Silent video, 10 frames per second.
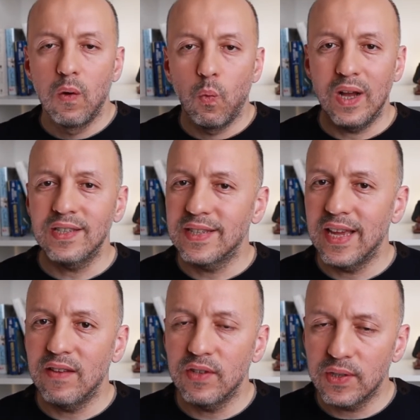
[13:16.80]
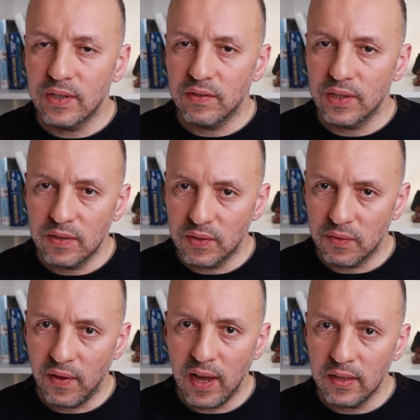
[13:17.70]
Once the NVC receives the
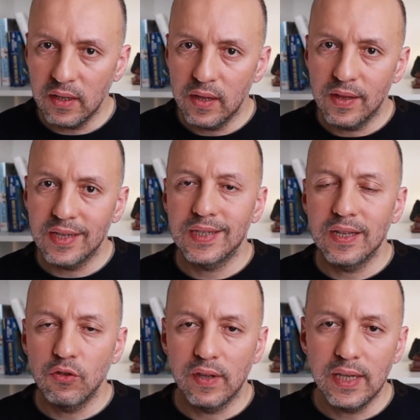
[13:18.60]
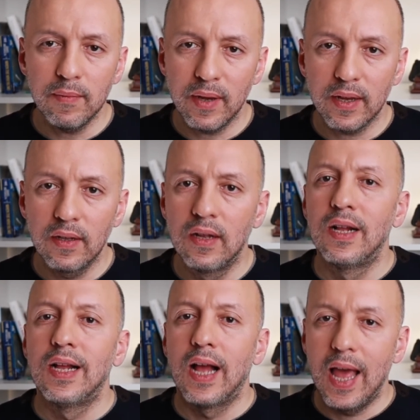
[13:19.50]
file, they send you an email
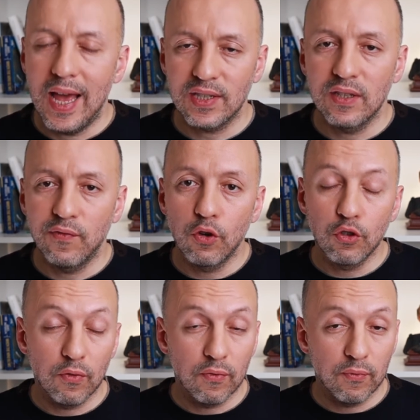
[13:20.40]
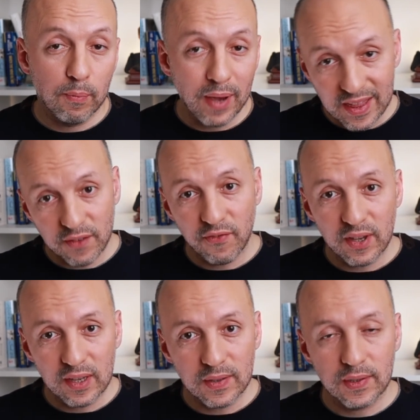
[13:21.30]
asking for you to pay the
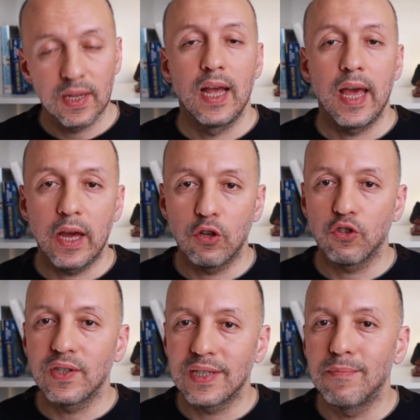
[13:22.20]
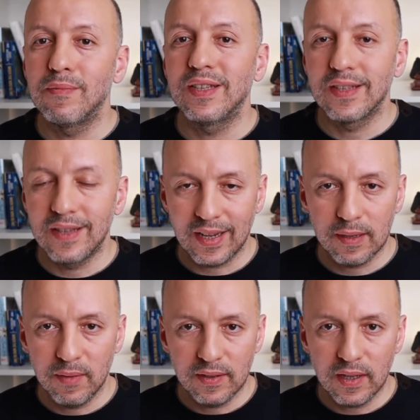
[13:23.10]
fees and also submit the
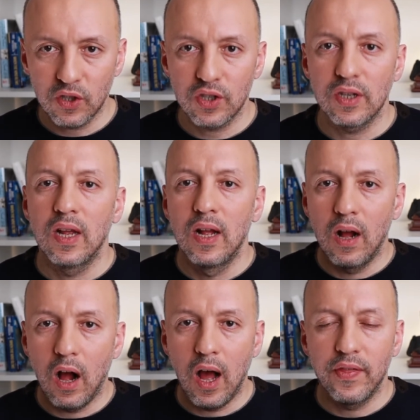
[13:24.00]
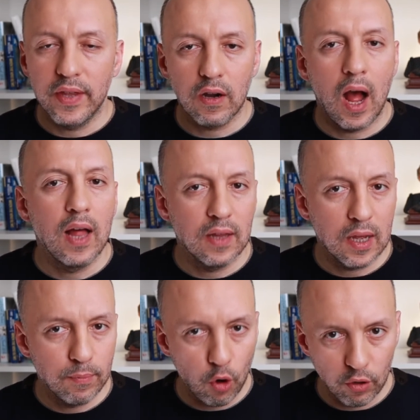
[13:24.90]
documentation on their
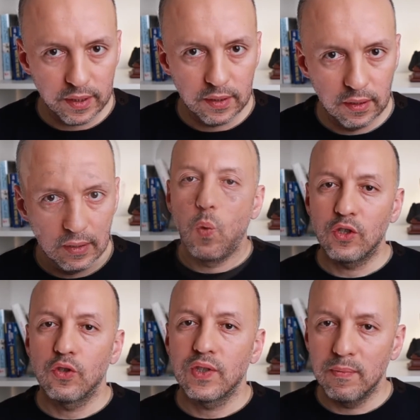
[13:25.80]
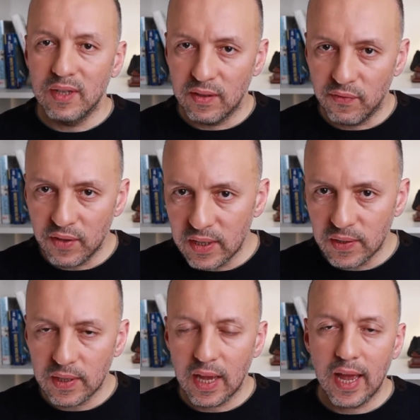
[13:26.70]
online portal. Once you submit the
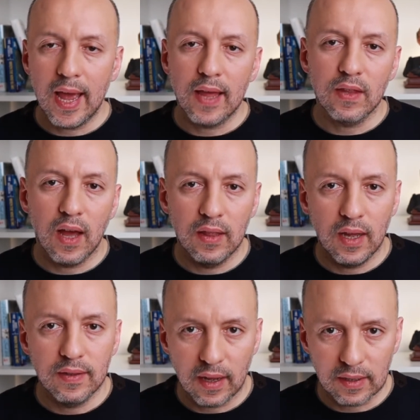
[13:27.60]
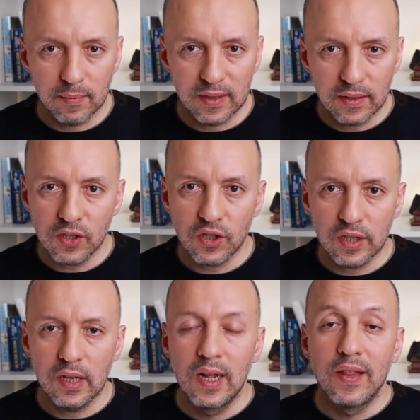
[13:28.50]
fees and the online
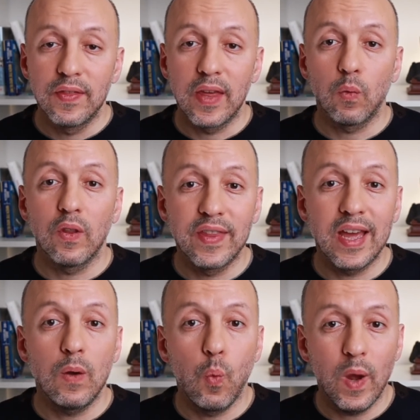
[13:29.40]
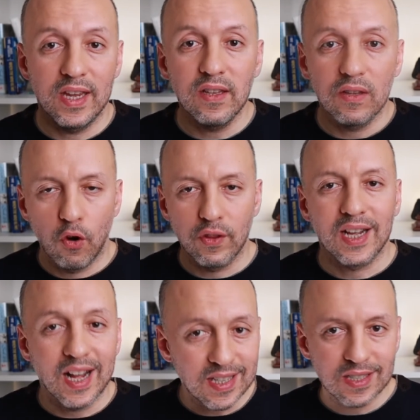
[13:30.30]
documentation, they will then wait for the
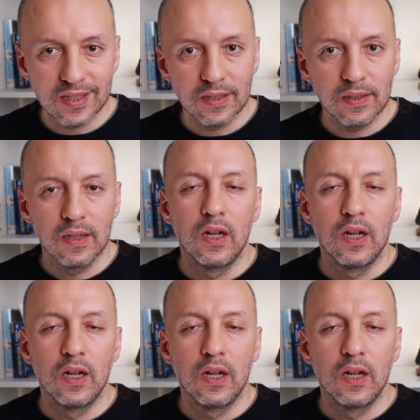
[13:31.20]
consulate